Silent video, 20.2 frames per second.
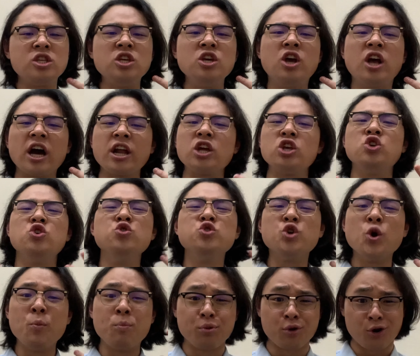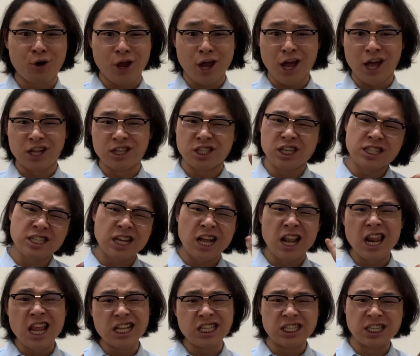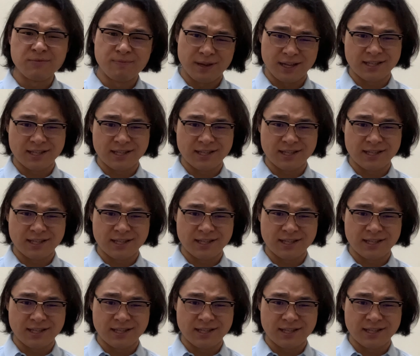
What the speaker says: you gotta use your brain just a little bit.